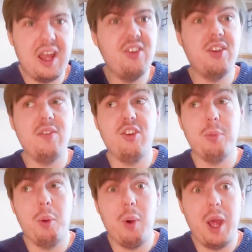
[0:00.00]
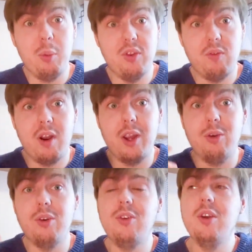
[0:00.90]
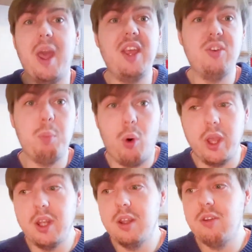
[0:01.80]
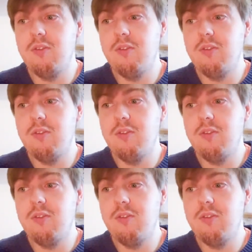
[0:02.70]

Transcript: Last of the Summer Wine was a very good base point